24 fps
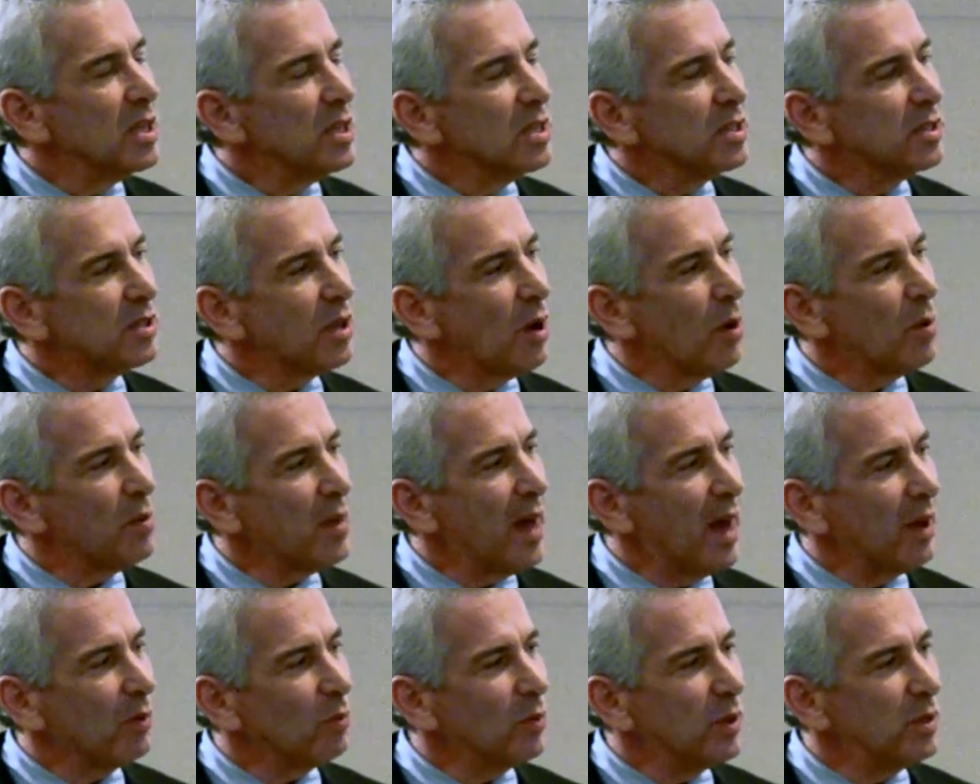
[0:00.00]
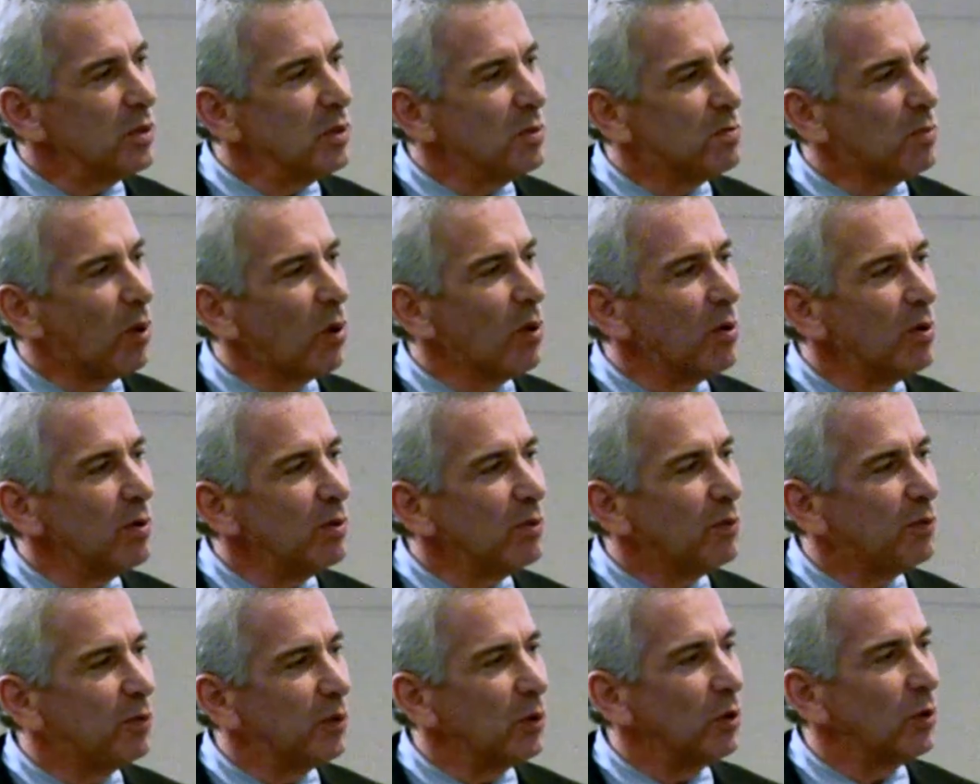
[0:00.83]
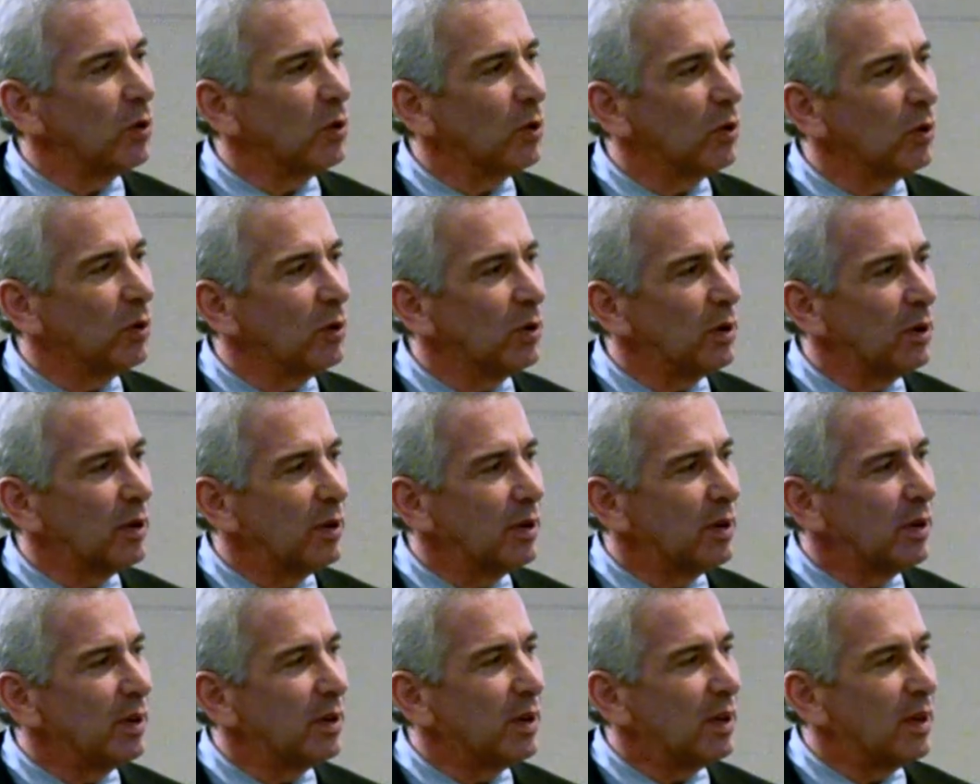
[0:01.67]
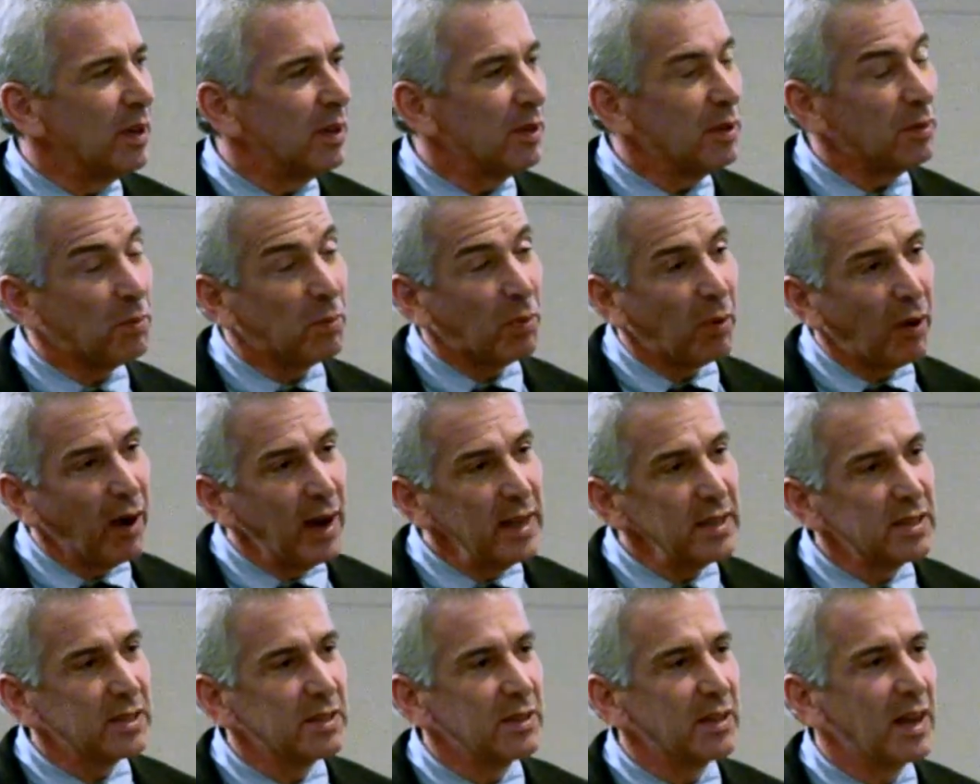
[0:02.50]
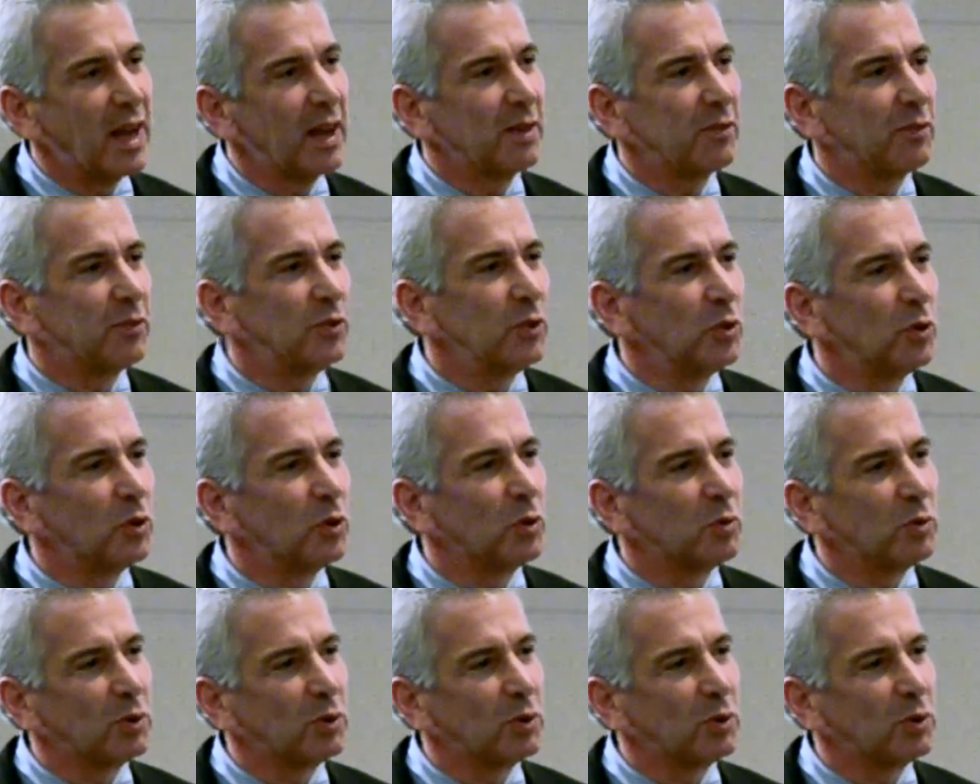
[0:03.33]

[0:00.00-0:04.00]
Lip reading: so that when you burn fuel, the price of that fuel